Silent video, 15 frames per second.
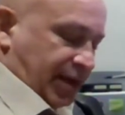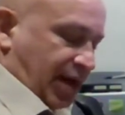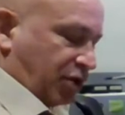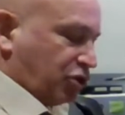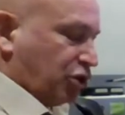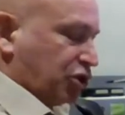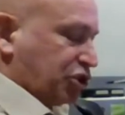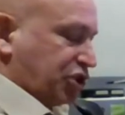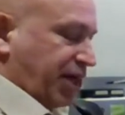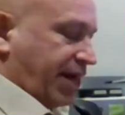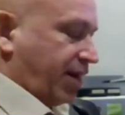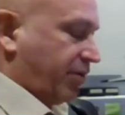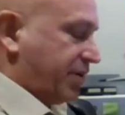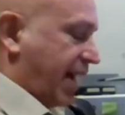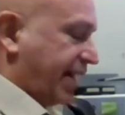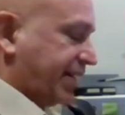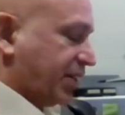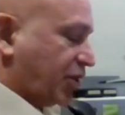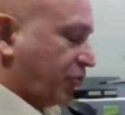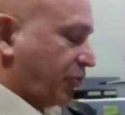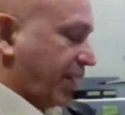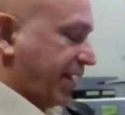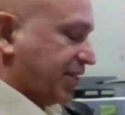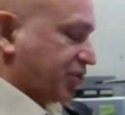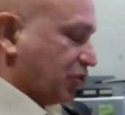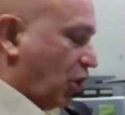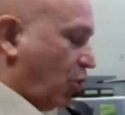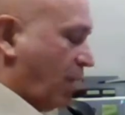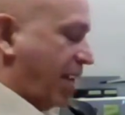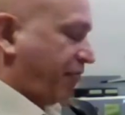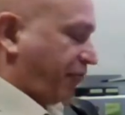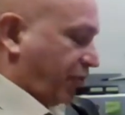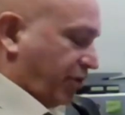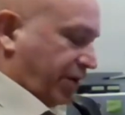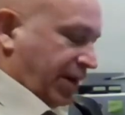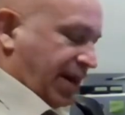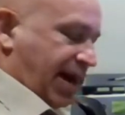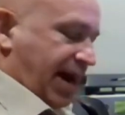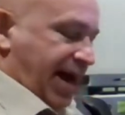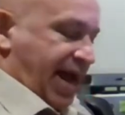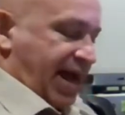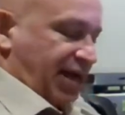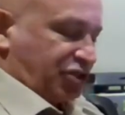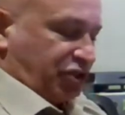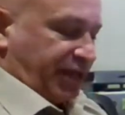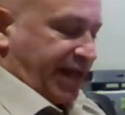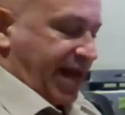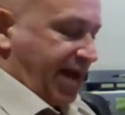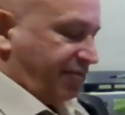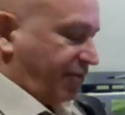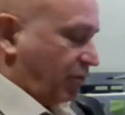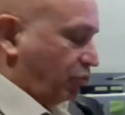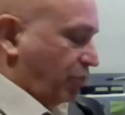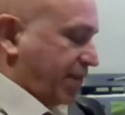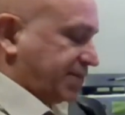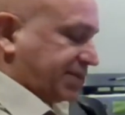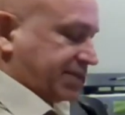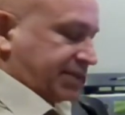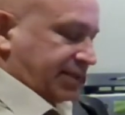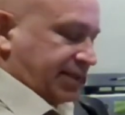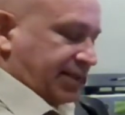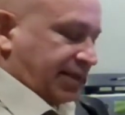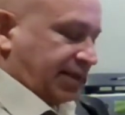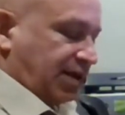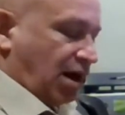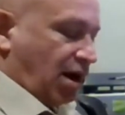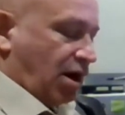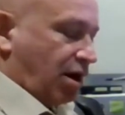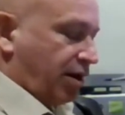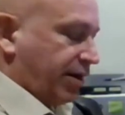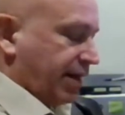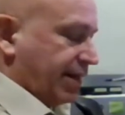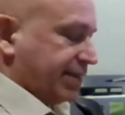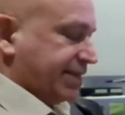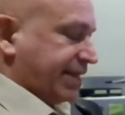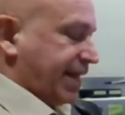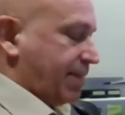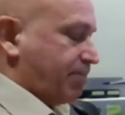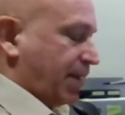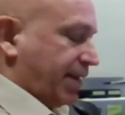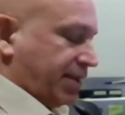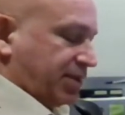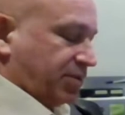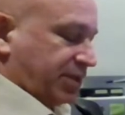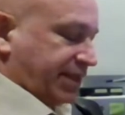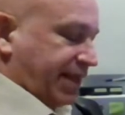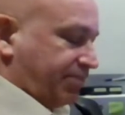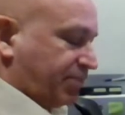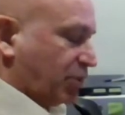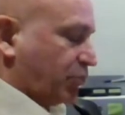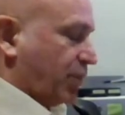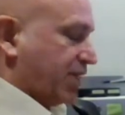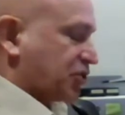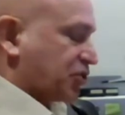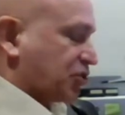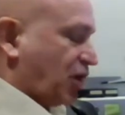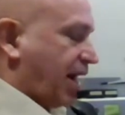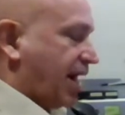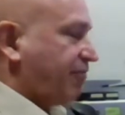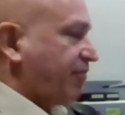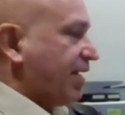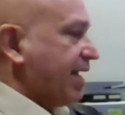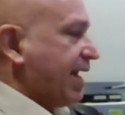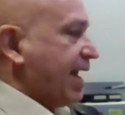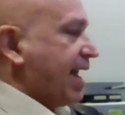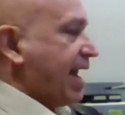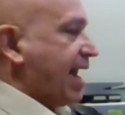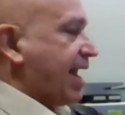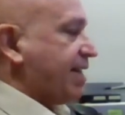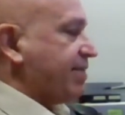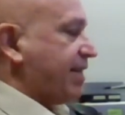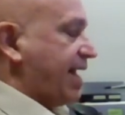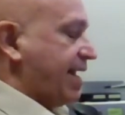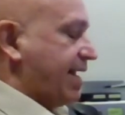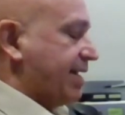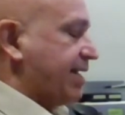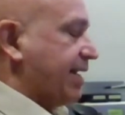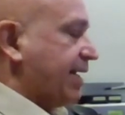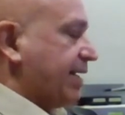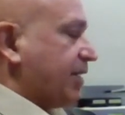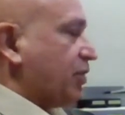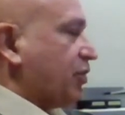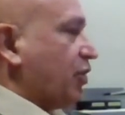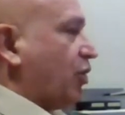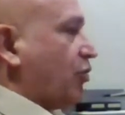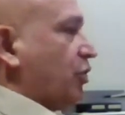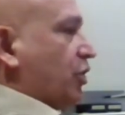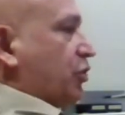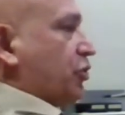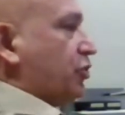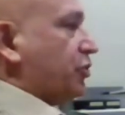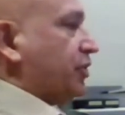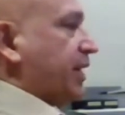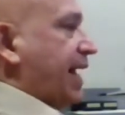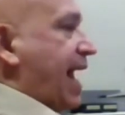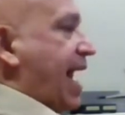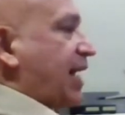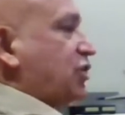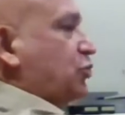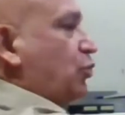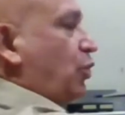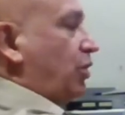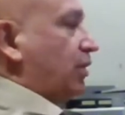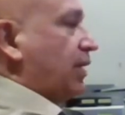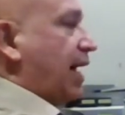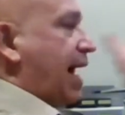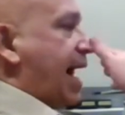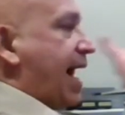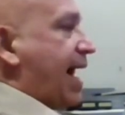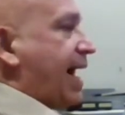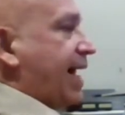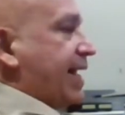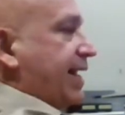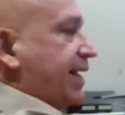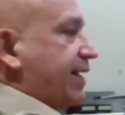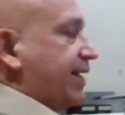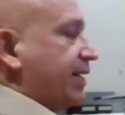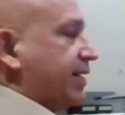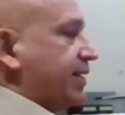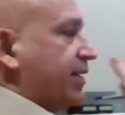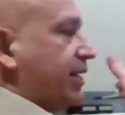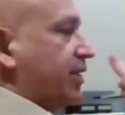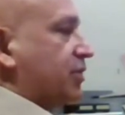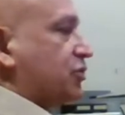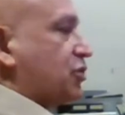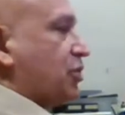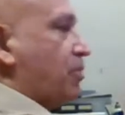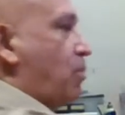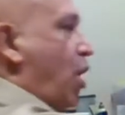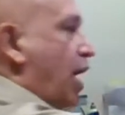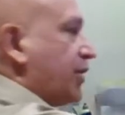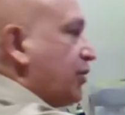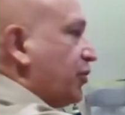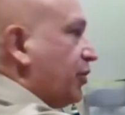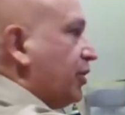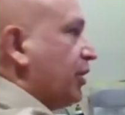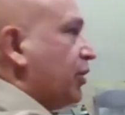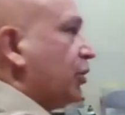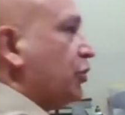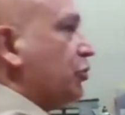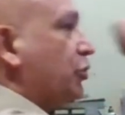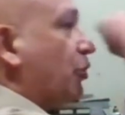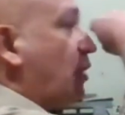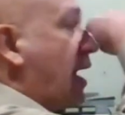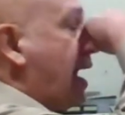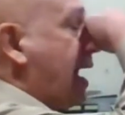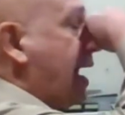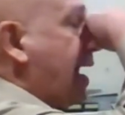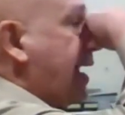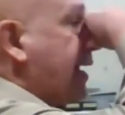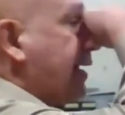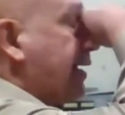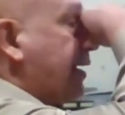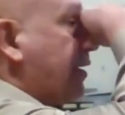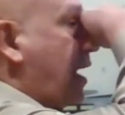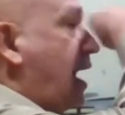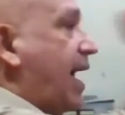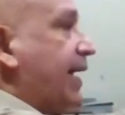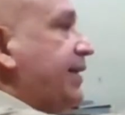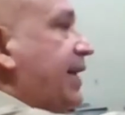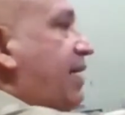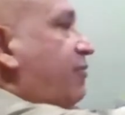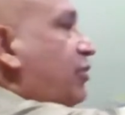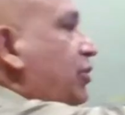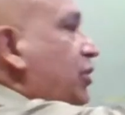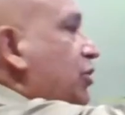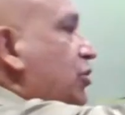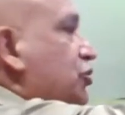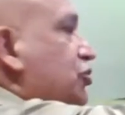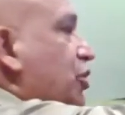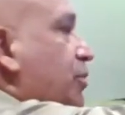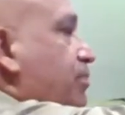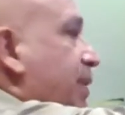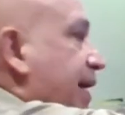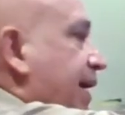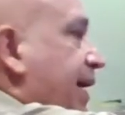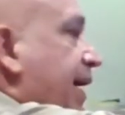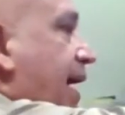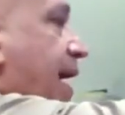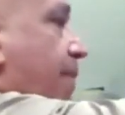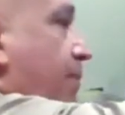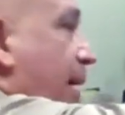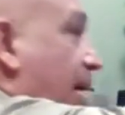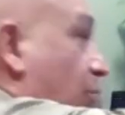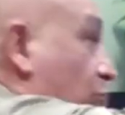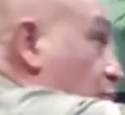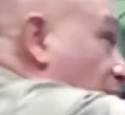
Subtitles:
a good chair, 90 degrees, no effort, I actually have a wrist guard to keep the wrists off. And then, you know, the actual eye to monitor, your eye level should be about